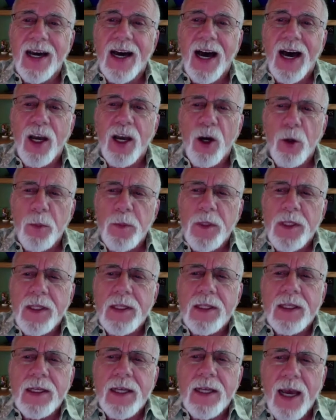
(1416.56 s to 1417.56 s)
I hope
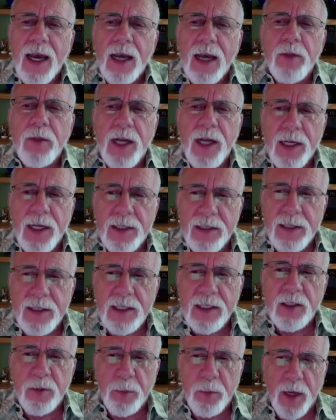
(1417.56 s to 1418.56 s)
the time that I
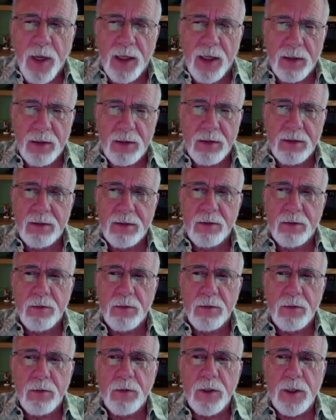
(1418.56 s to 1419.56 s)
did spend
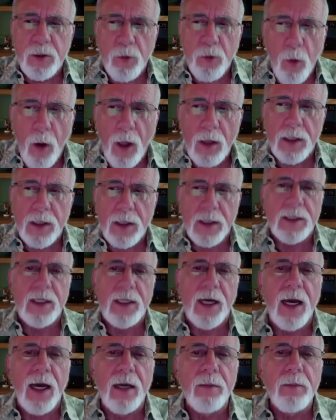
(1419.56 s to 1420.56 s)
was quality
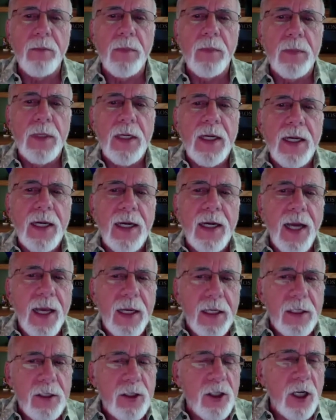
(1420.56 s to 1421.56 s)
time, and I
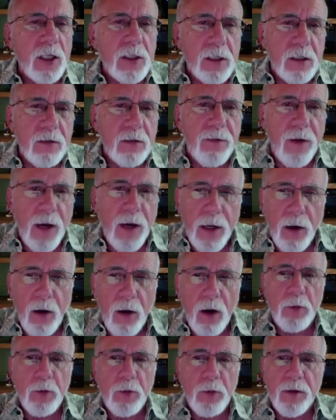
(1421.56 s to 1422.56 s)
can justify
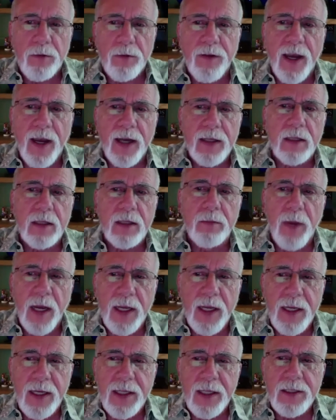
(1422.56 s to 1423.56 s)
all with the fact that my
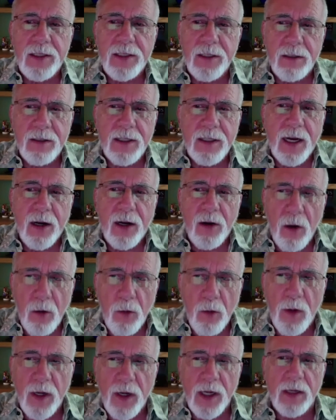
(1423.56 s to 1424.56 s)
kids turned out all
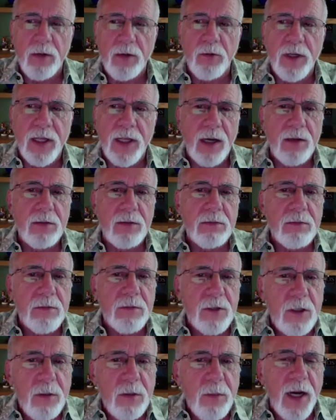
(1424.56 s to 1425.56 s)
right without
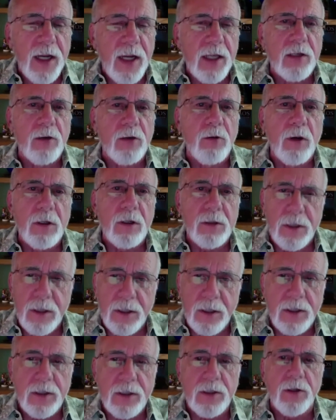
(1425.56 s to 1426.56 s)
too many
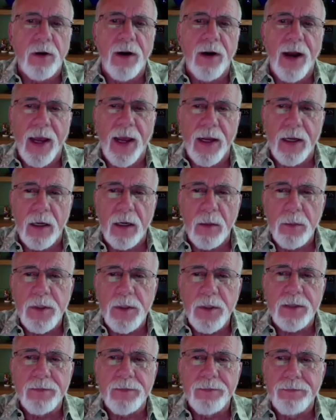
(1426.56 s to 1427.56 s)
neuroses or
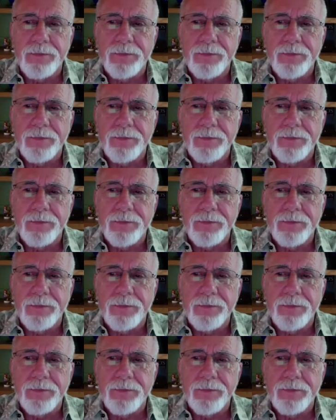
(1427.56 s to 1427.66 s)
hang-ups.